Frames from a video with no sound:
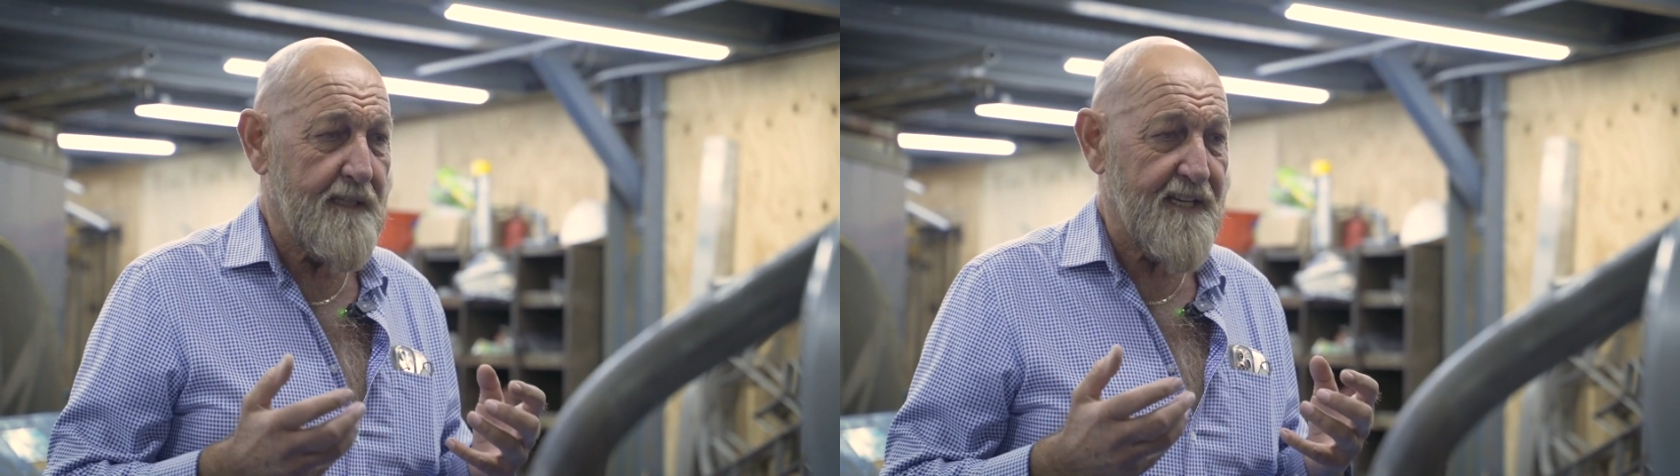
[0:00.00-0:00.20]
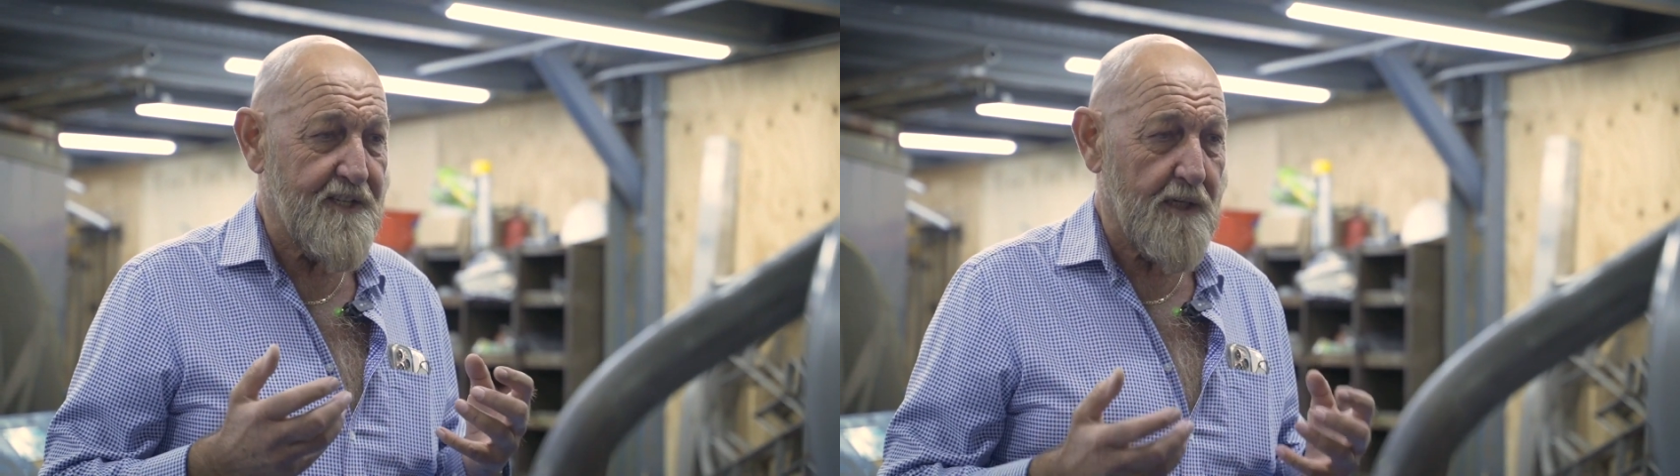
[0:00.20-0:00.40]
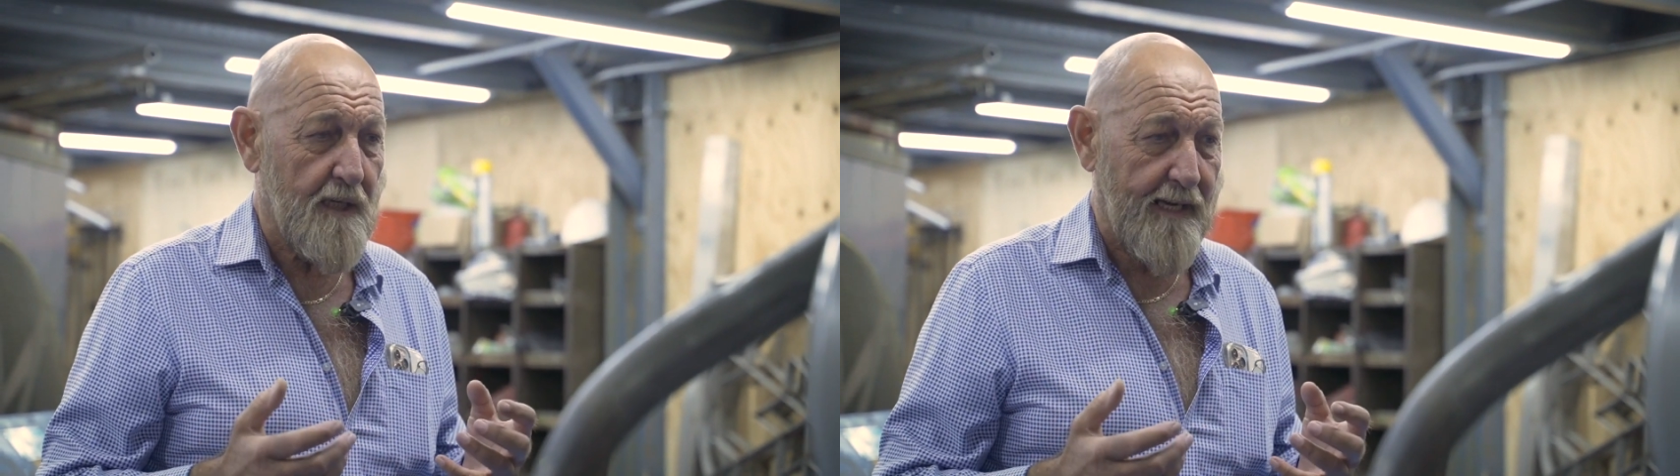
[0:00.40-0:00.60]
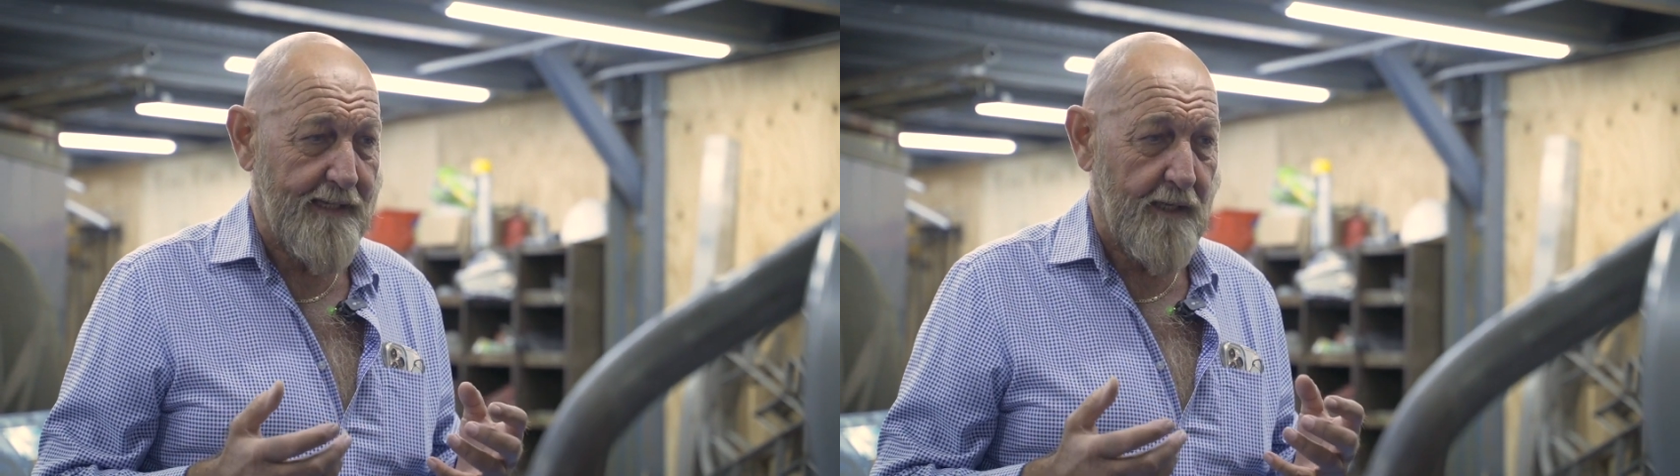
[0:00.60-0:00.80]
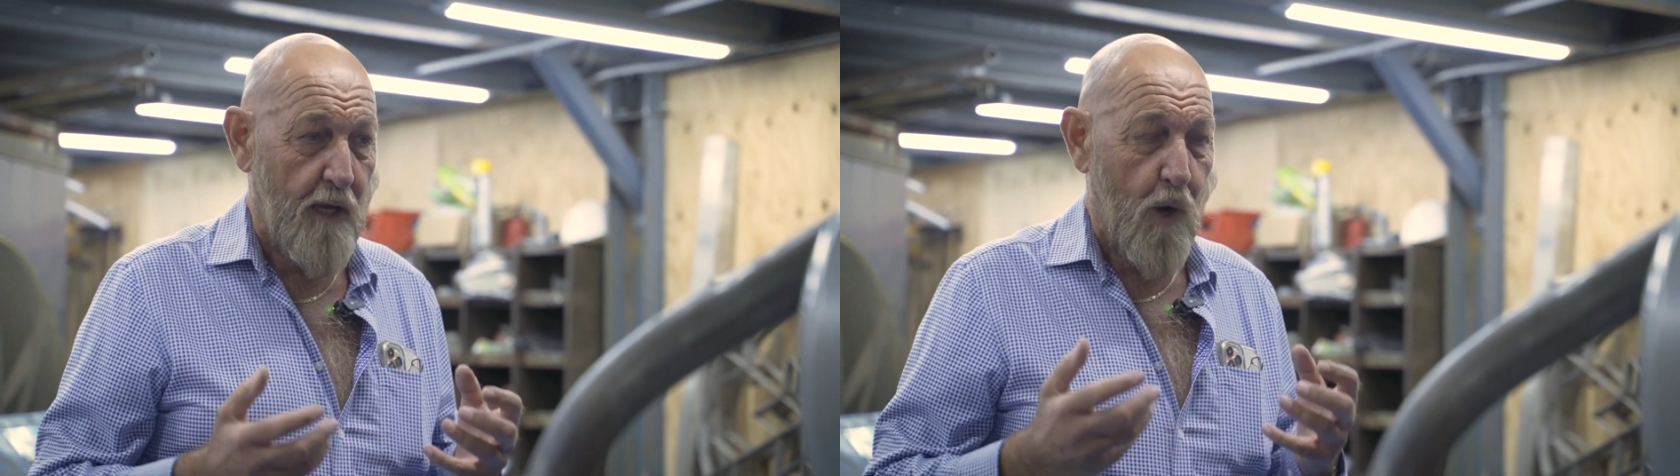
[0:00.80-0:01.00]

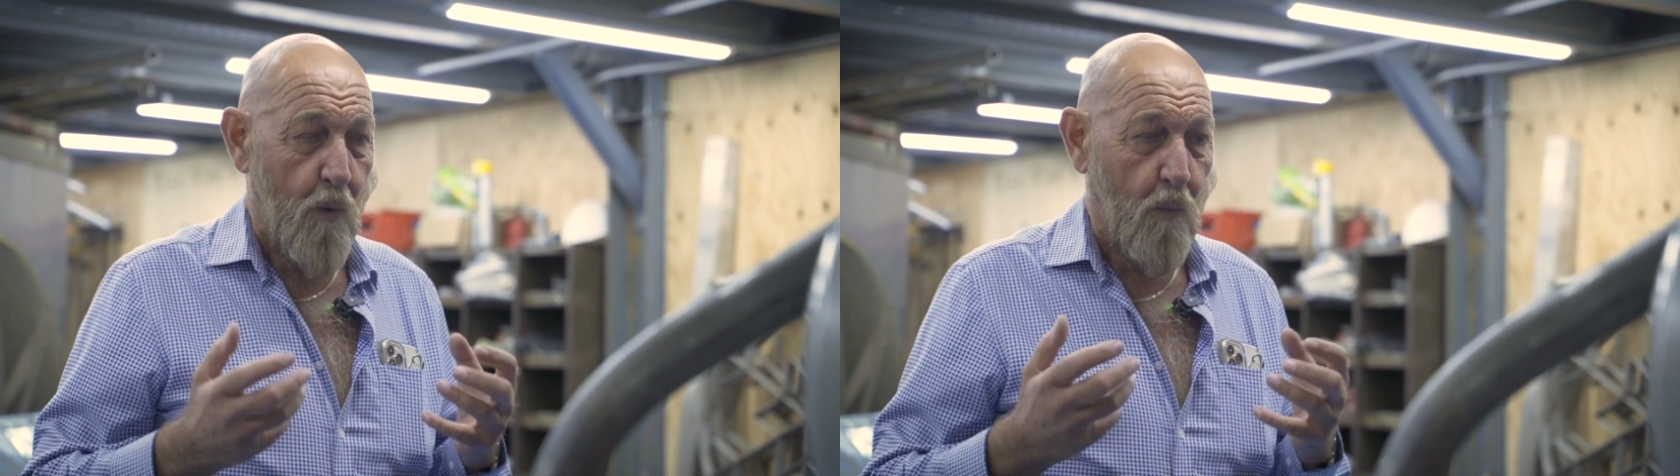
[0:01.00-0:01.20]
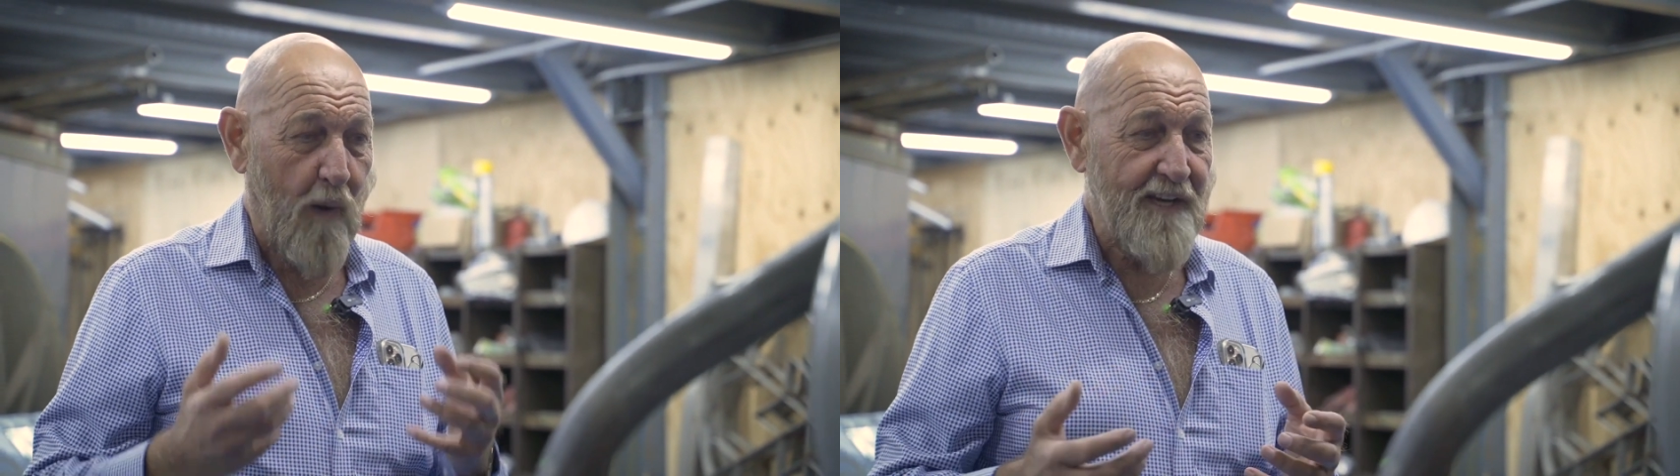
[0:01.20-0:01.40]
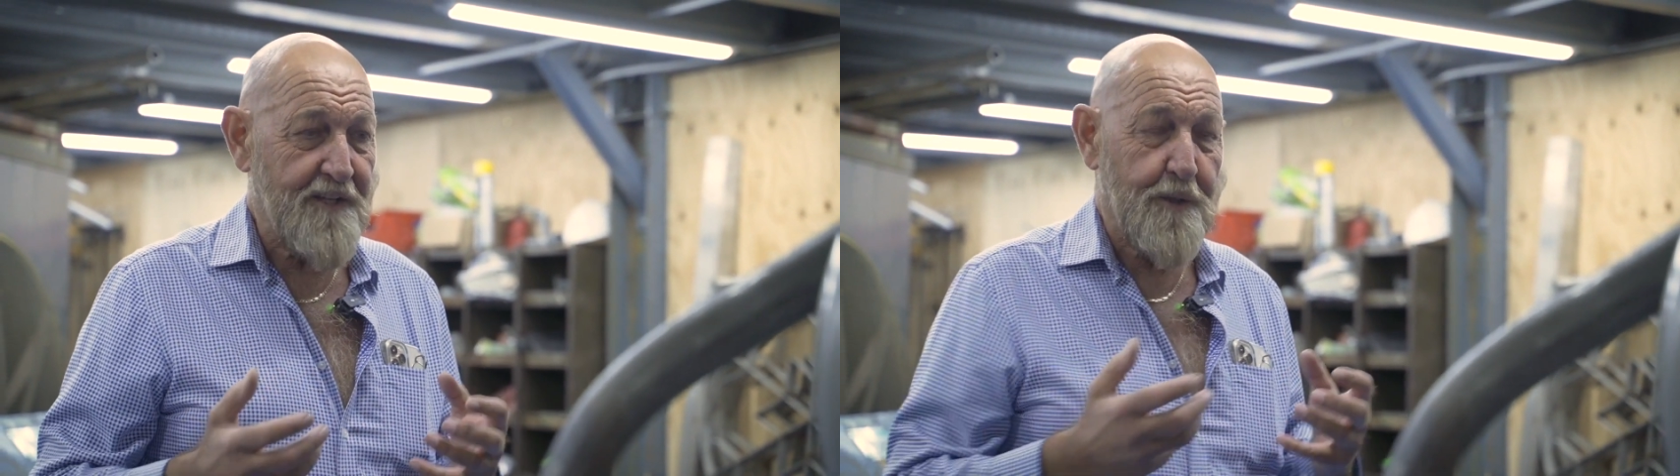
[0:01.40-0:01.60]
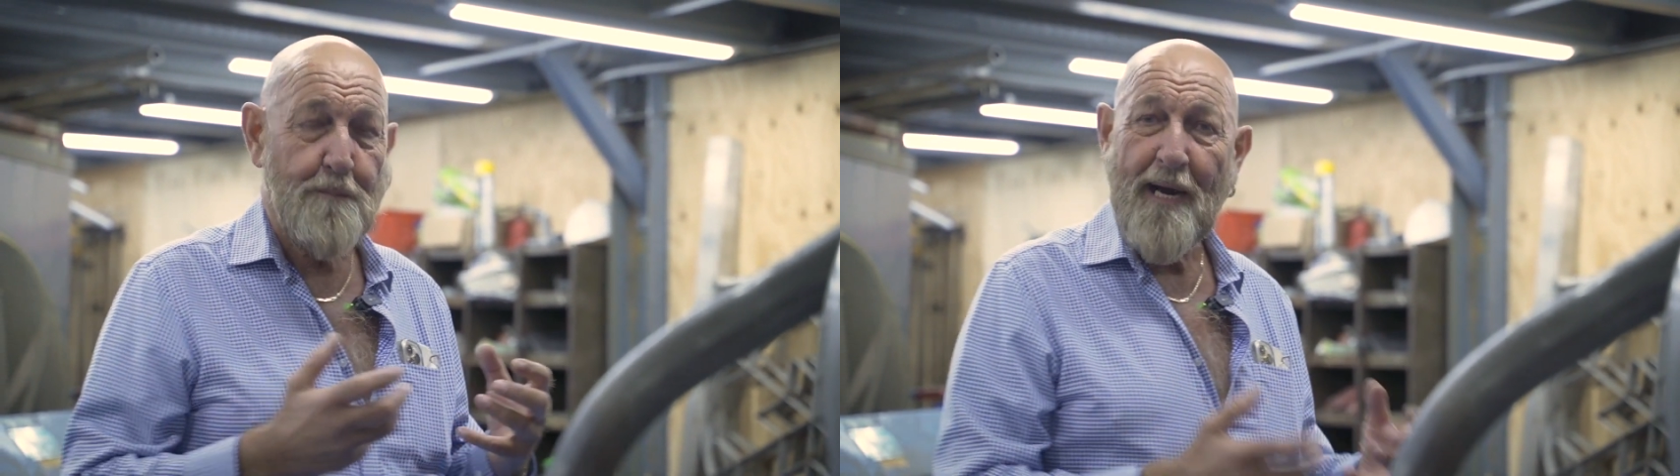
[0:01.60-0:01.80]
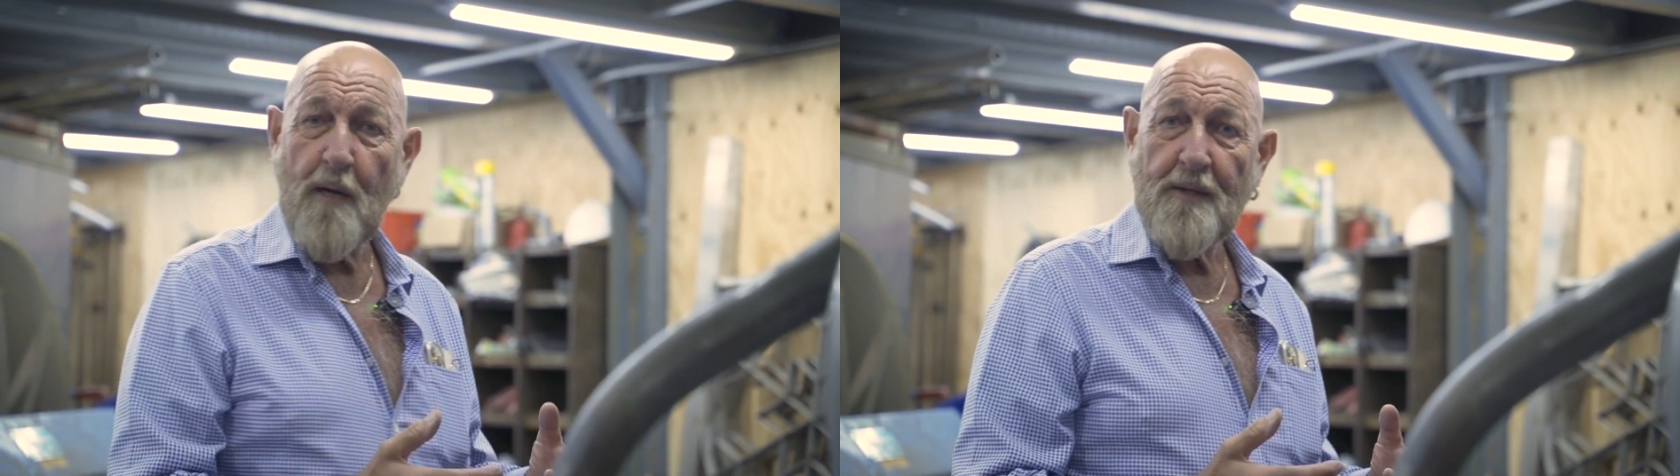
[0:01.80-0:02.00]
decide when to
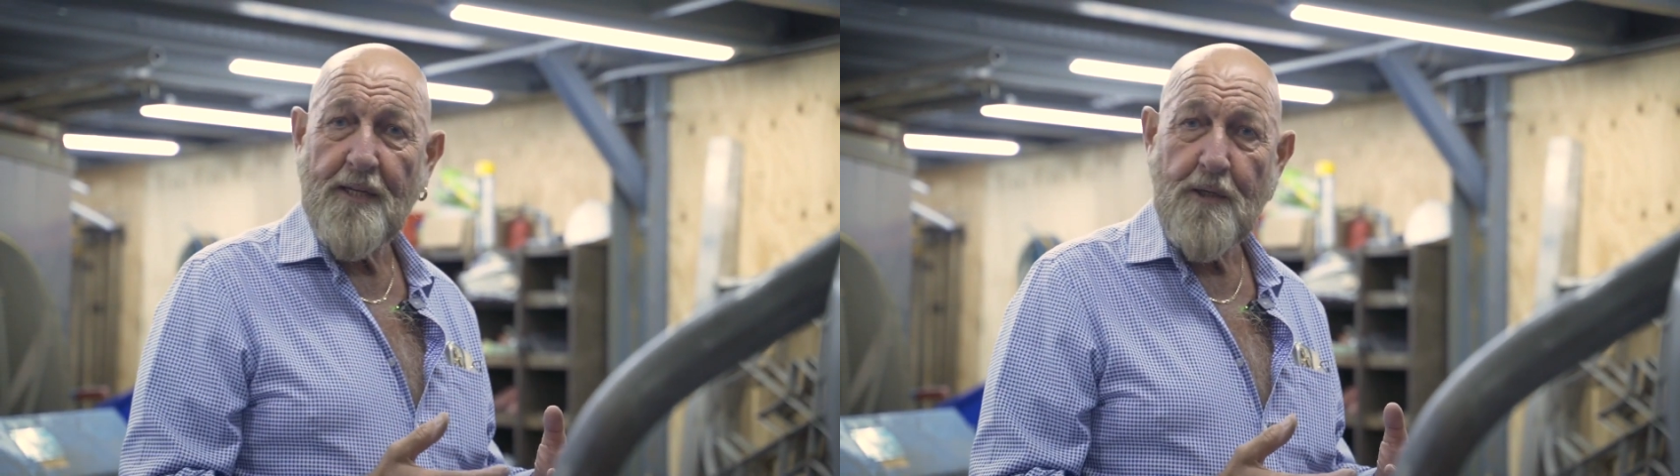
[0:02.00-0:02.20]
power the